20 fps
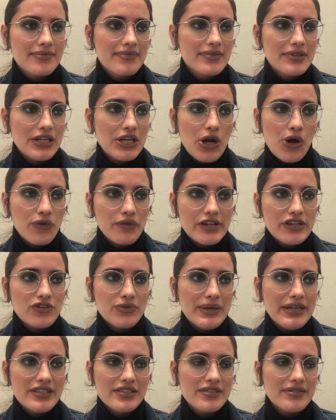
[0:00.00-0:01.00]
the only
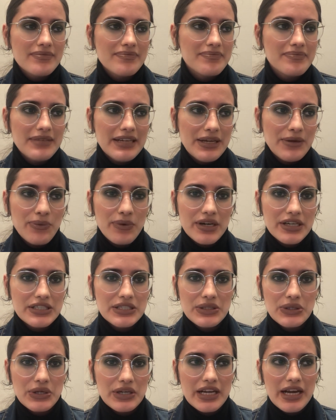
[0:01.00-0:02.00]
tweets he wanted to
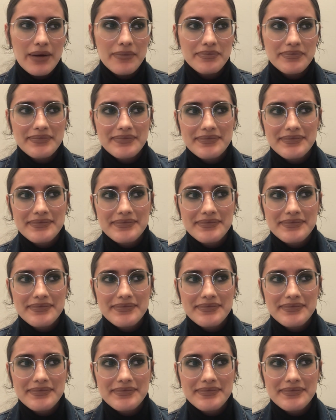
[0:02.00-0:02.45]
look up,